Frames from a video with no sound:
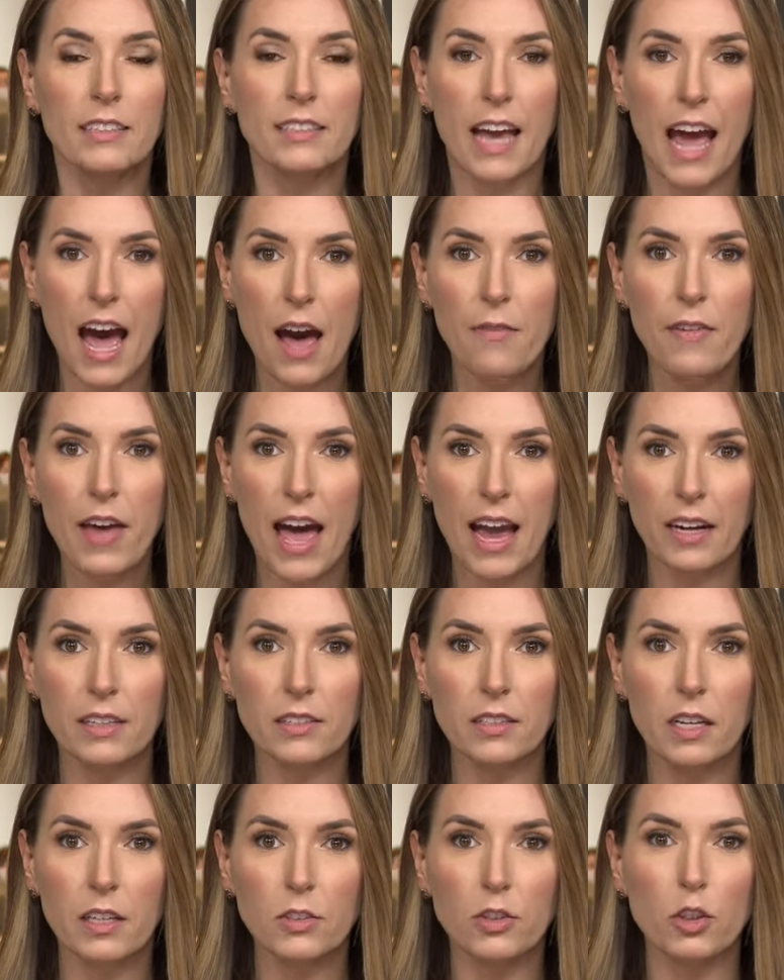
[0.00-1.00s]
to have
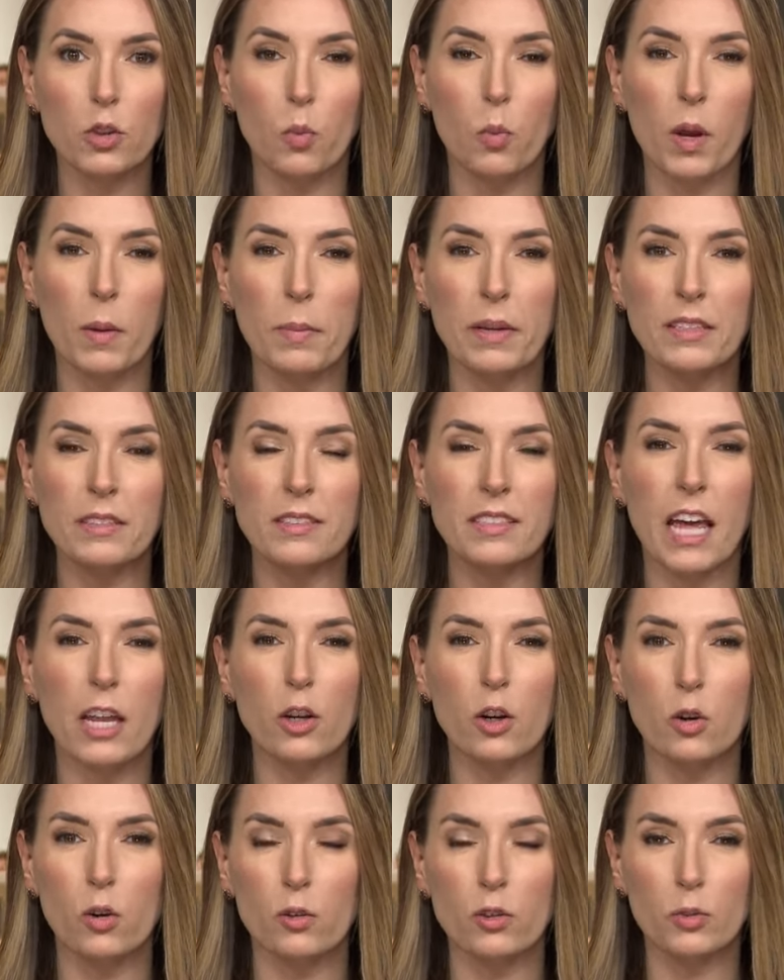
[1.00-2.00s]
access to women's
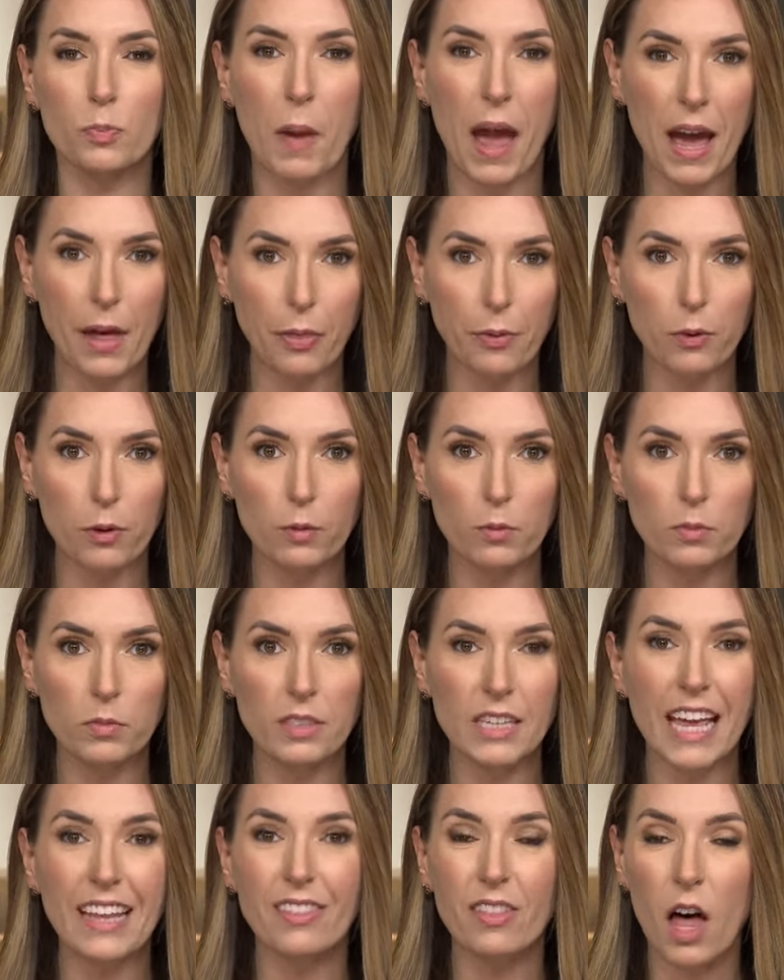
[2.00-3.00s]
and girls'
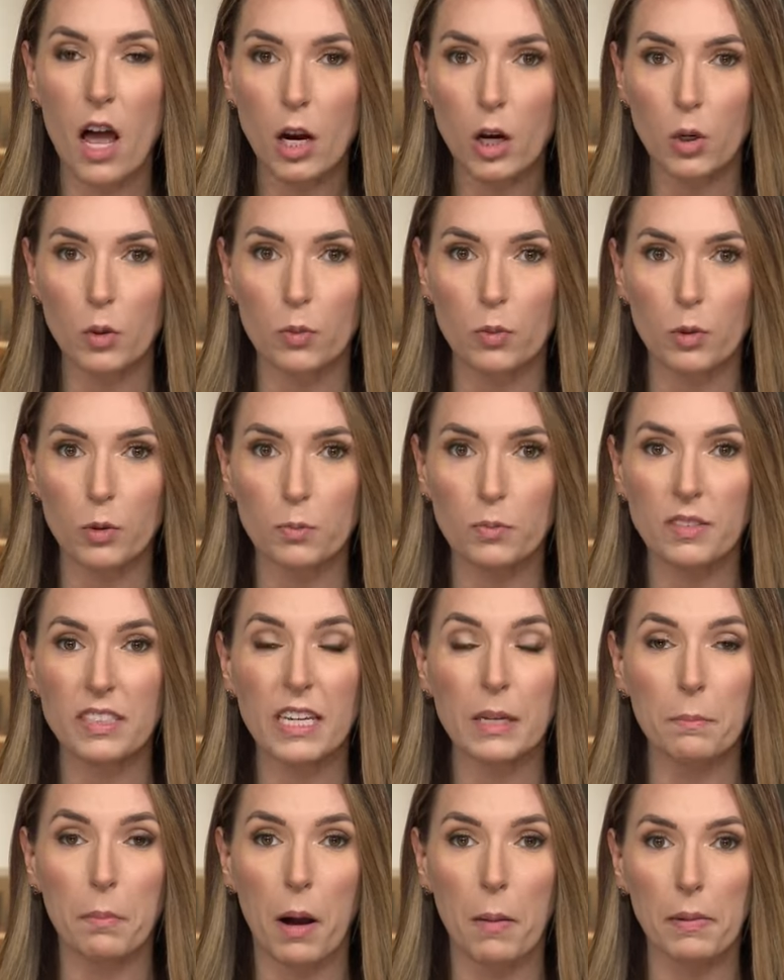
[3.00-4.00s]
bathrooms and locker rooms
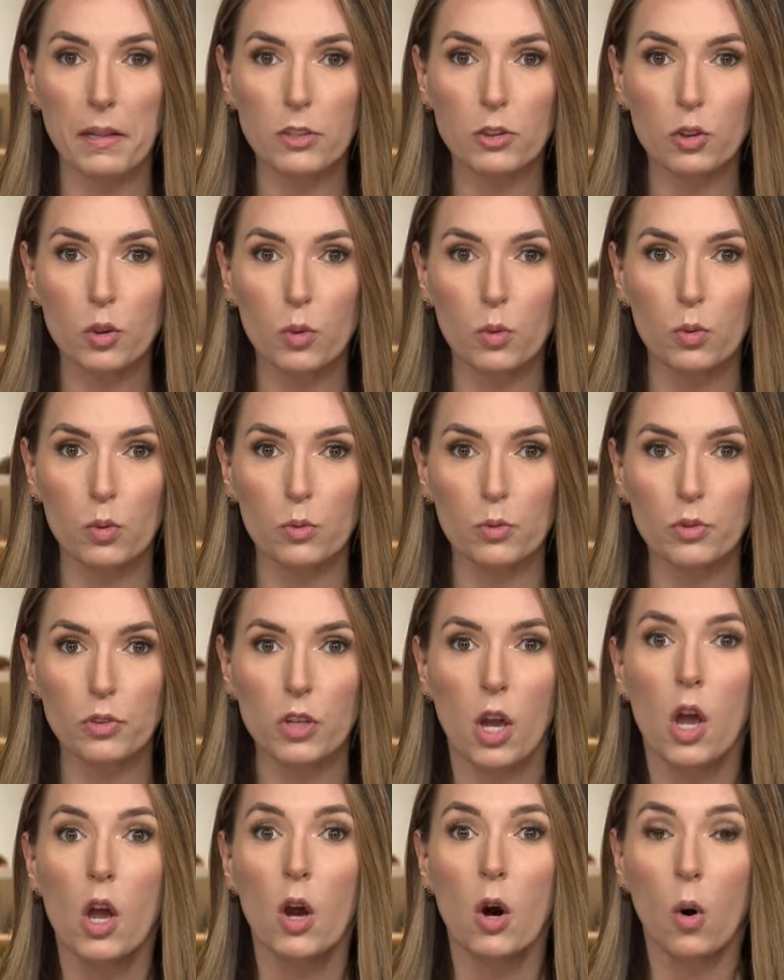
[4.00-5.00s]
in public
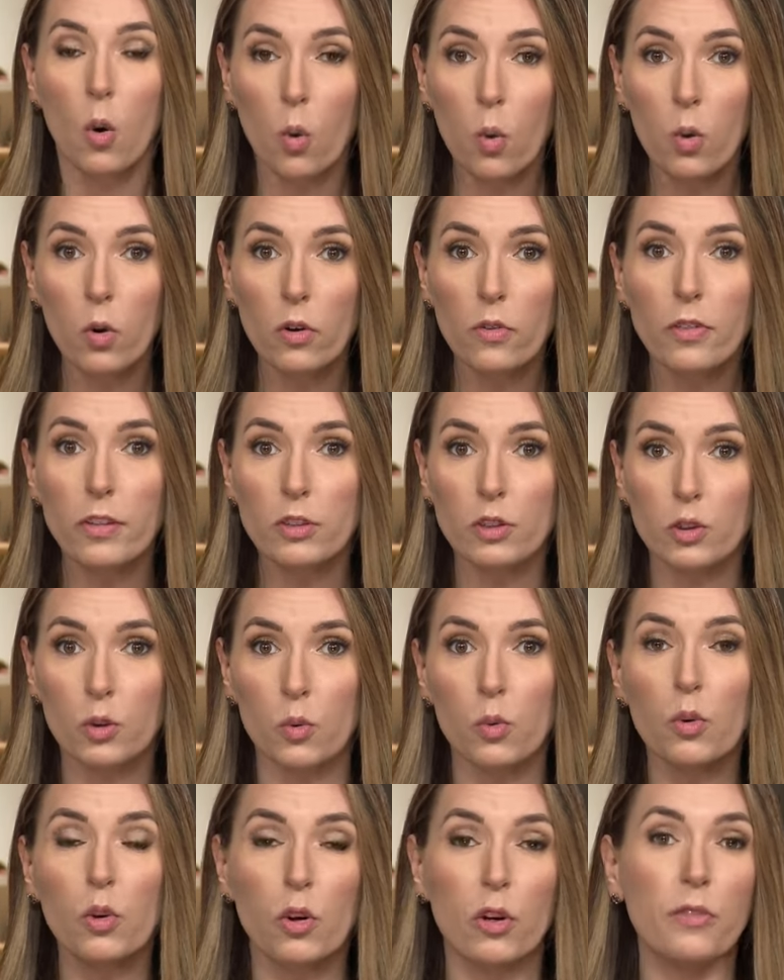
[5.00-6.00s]
schools, or the
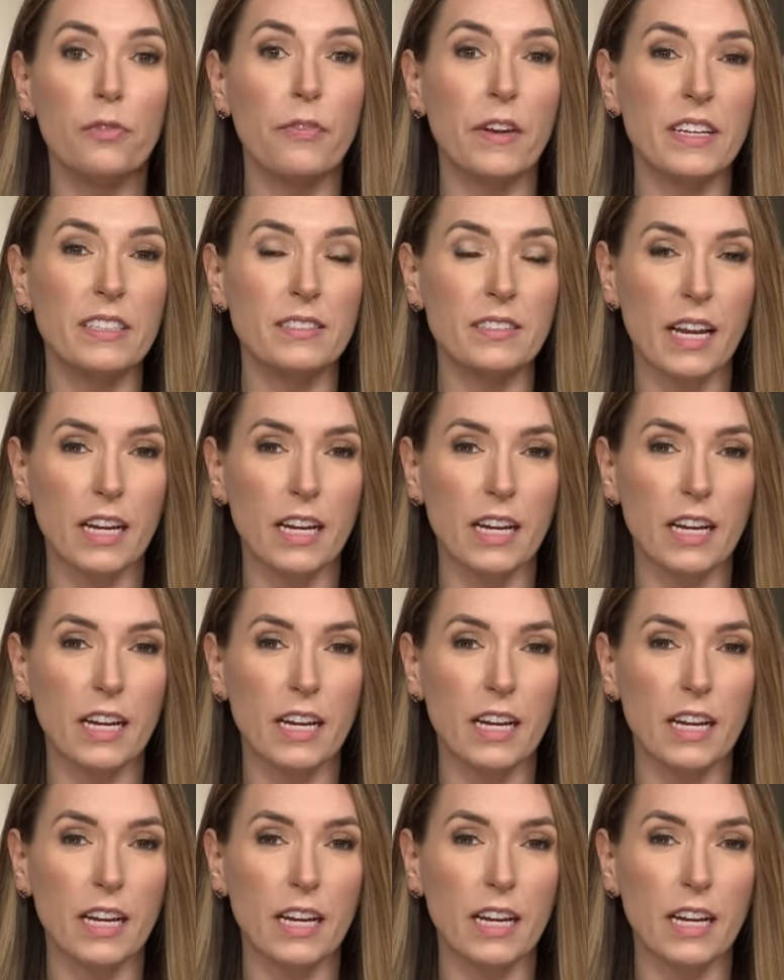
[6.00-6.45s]
school could face